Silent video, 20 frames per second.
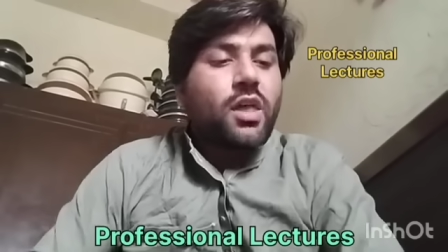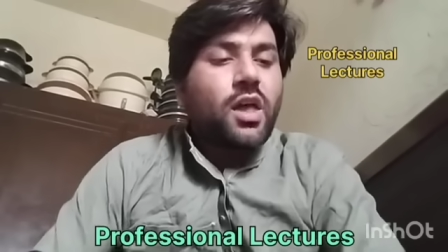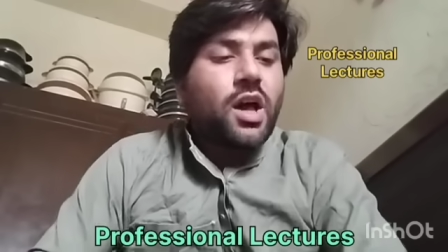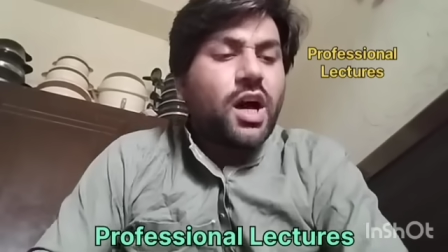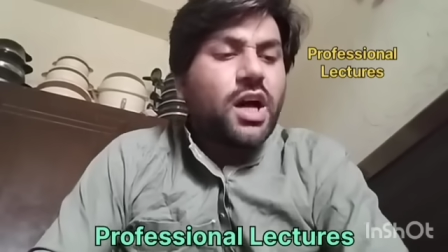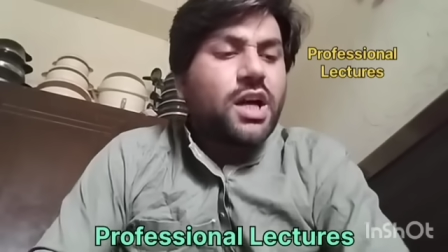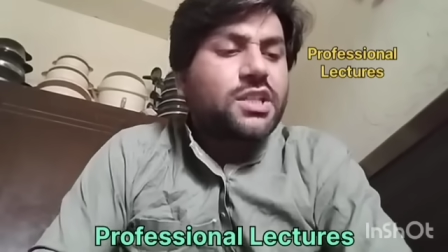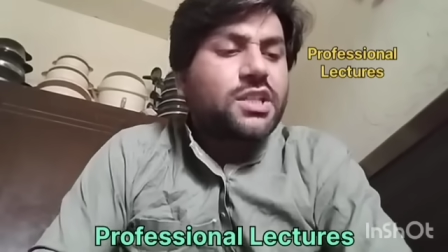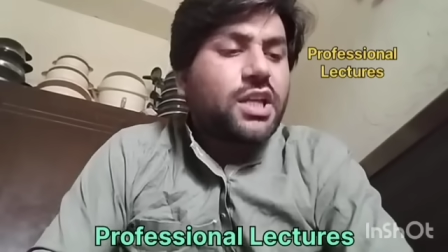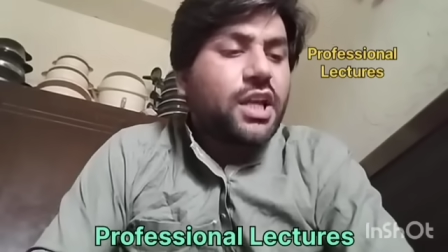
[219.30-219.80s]

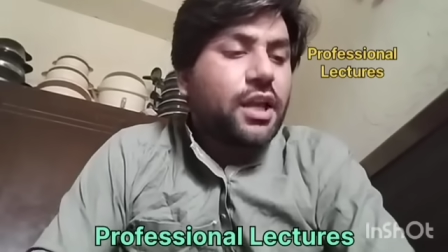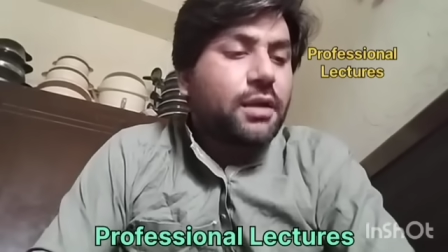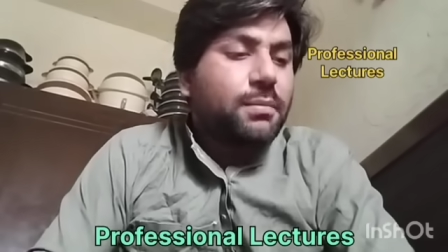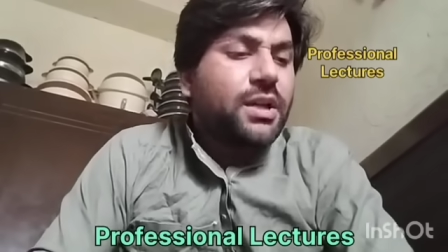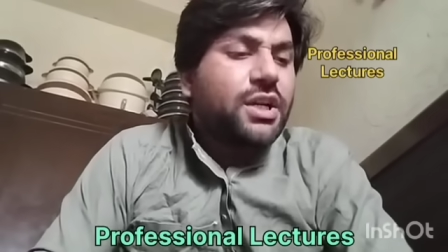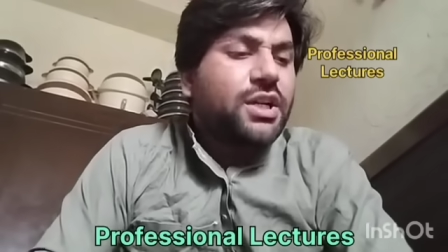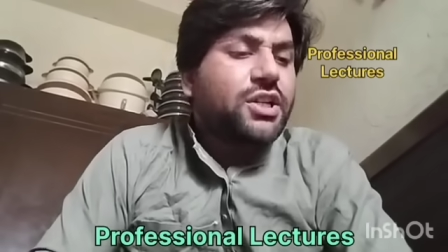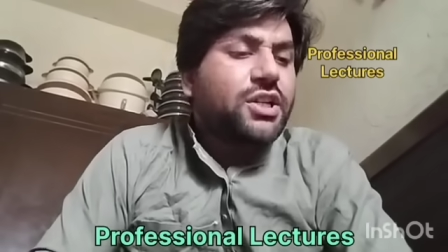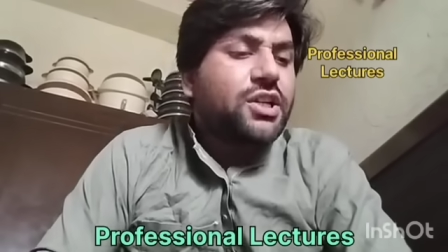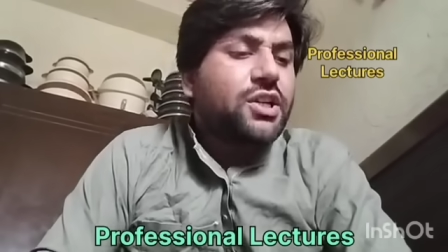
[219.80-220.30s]
or the
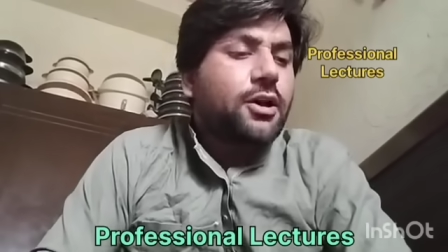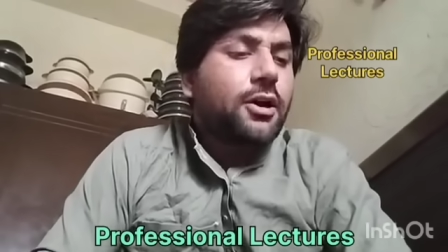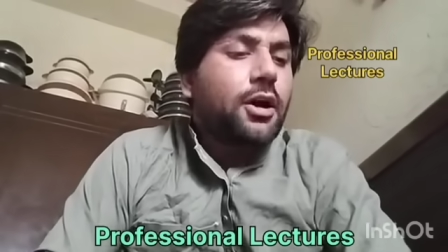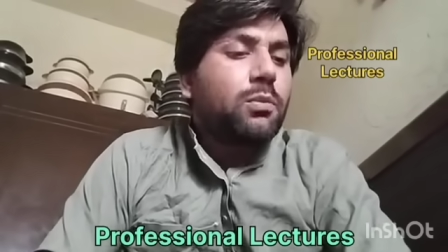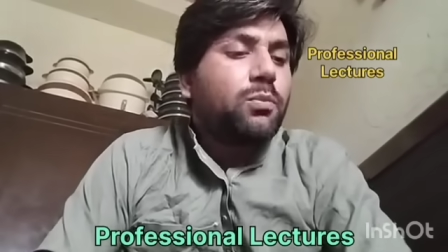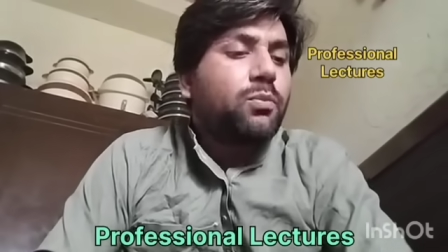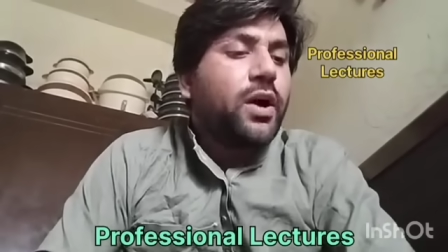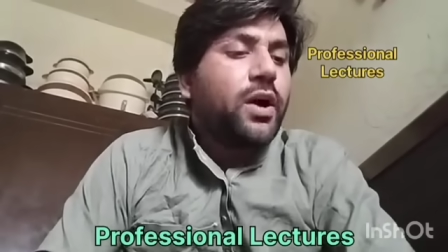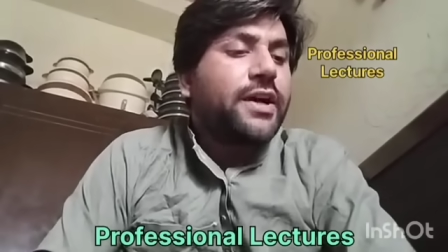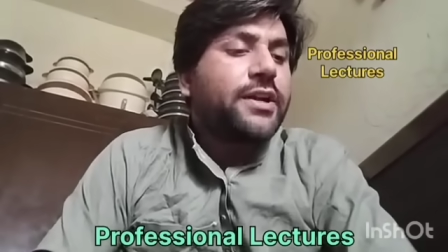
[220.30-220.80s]
ability
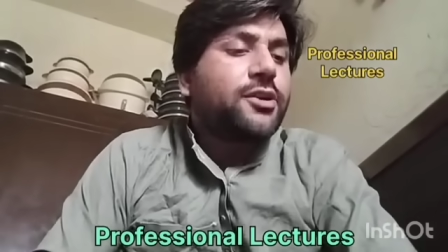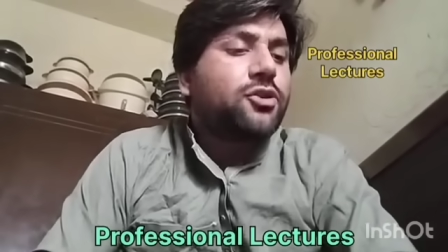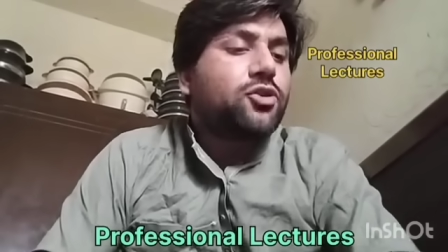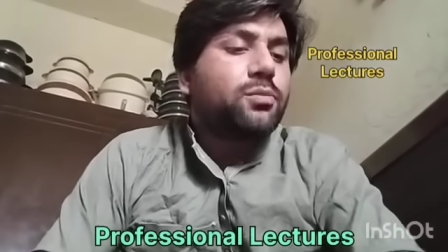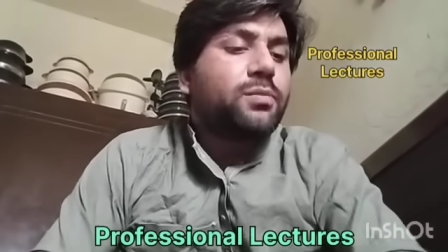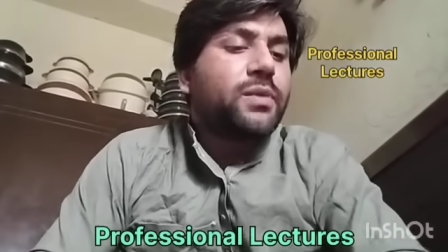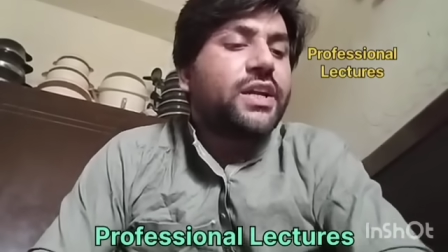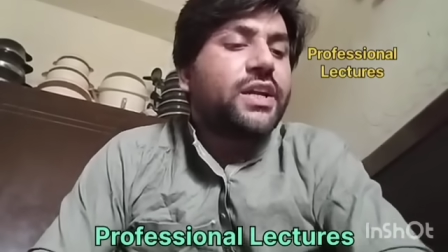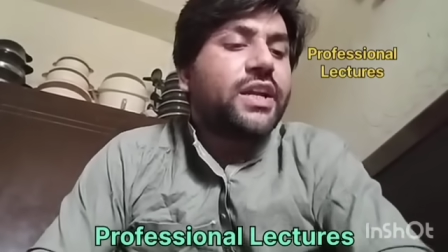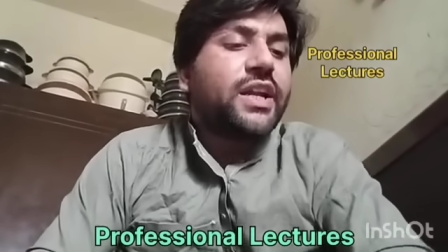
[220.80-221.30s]
of body to
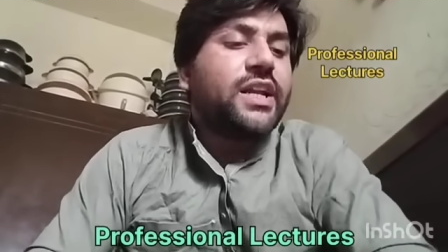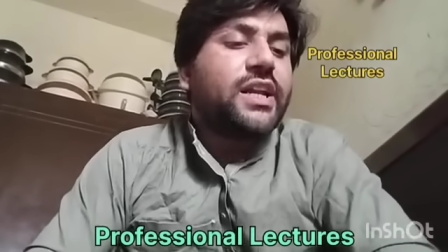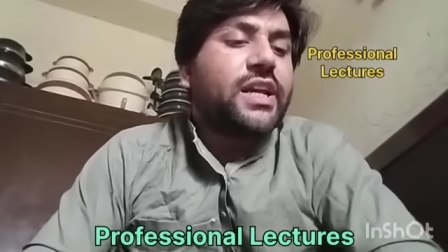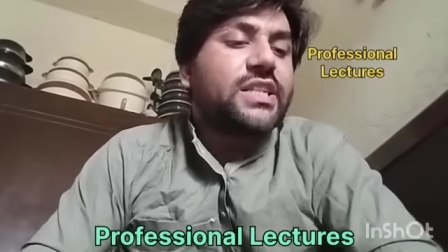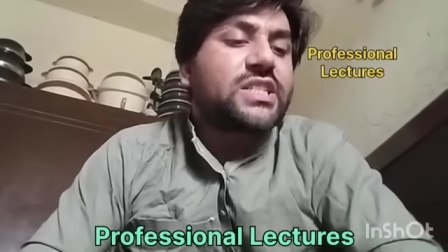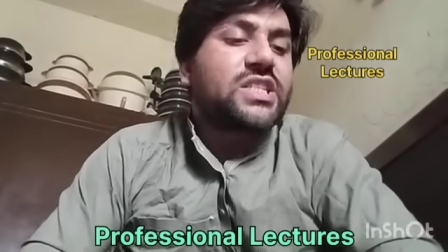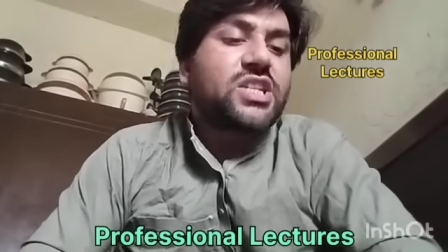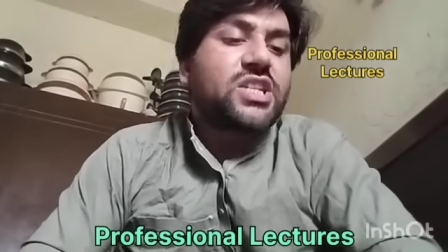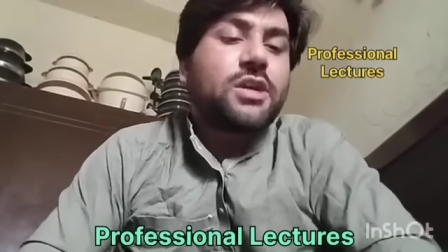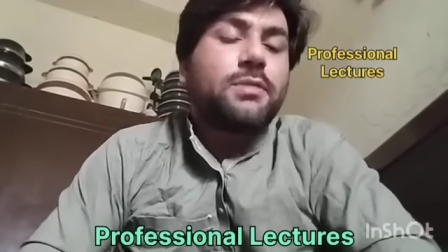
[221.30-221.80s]
maintain
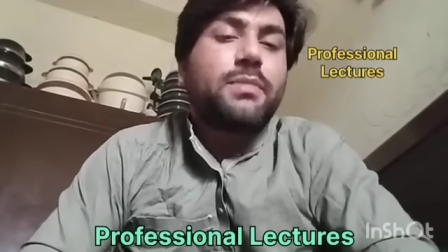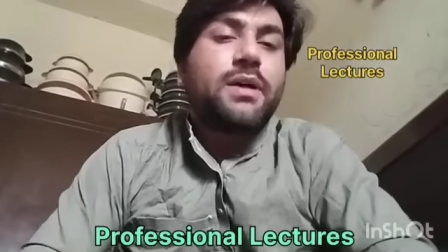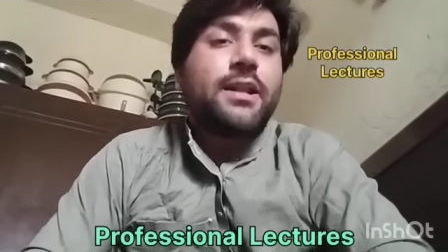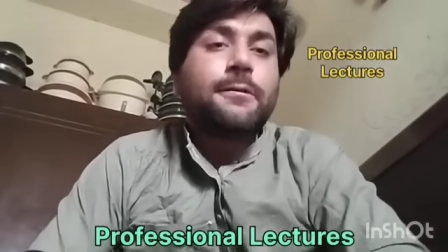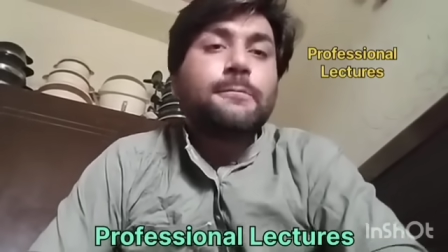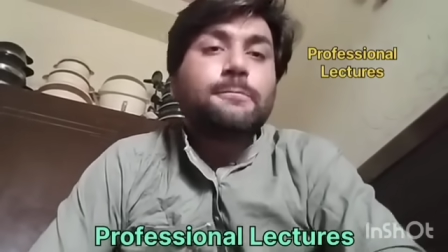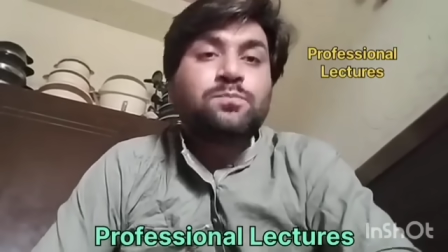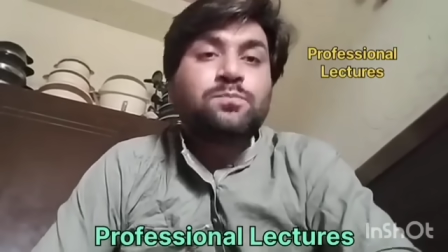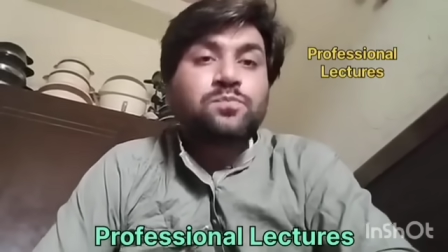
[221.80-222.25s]
a stable